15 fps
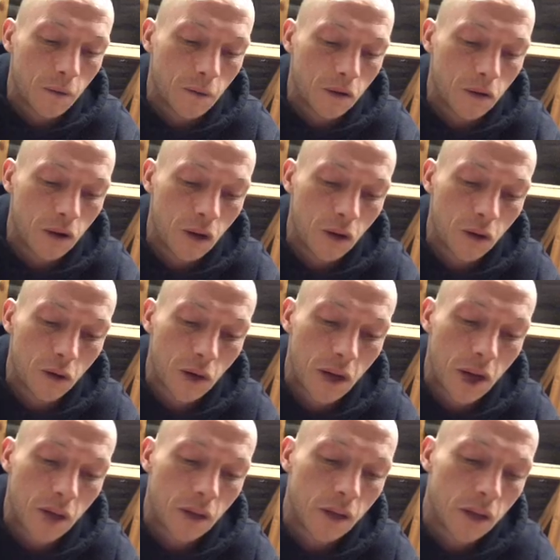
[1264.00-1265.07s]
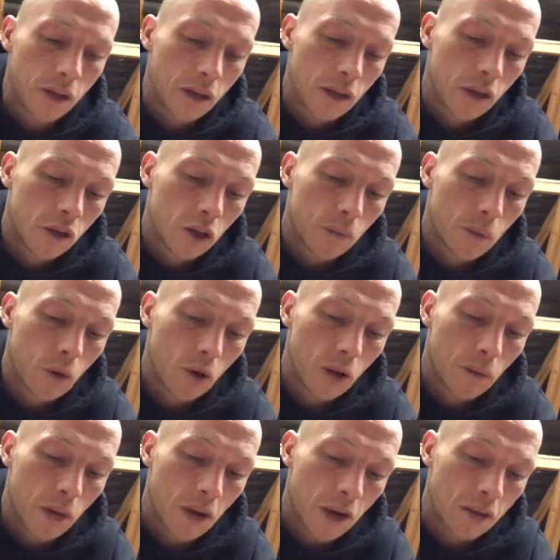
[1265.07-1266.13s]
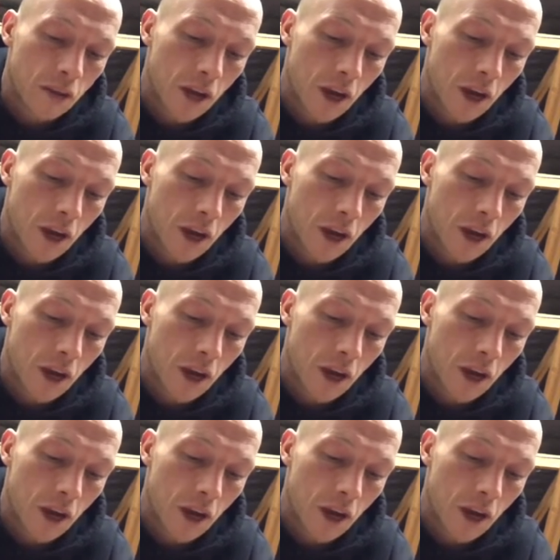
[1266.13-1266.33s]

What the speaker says: I'm just showing you again. Just purely because,